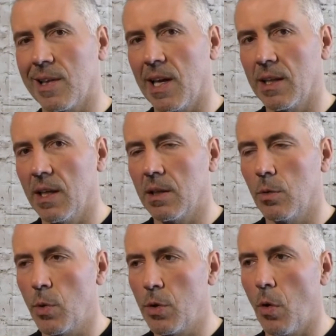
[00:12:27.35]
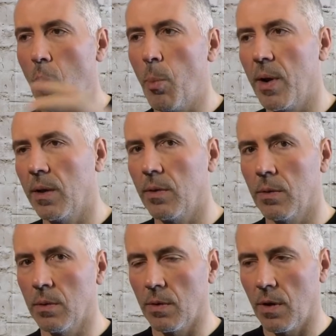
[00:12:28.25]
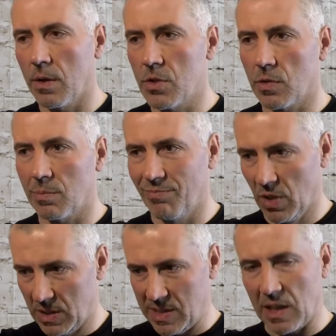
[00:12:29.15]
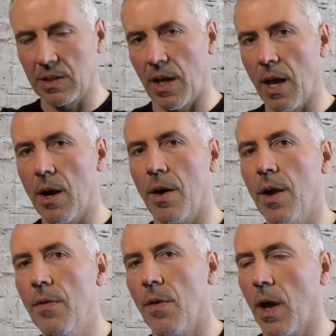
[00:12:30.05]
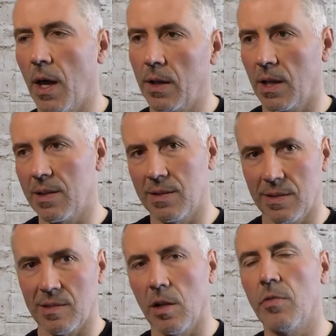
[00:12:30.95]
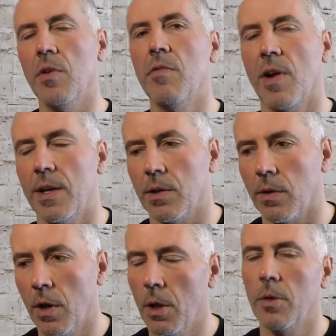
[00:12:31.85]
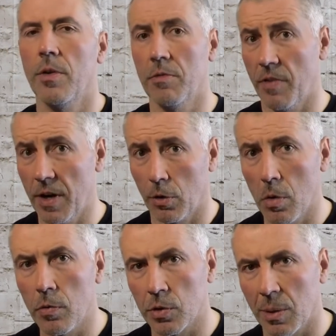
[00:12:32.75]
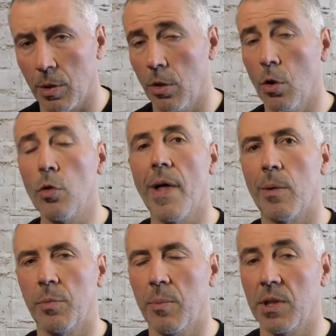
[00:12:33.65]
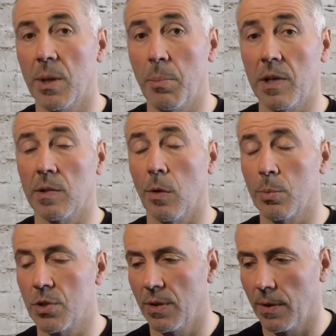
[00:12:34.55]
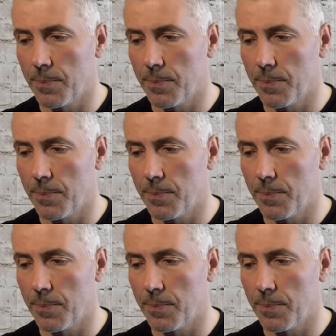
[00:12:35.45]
like that, and when you open it, they just suck the air in and get self-inflated. They're very comfortable, no doubts, maybe the best option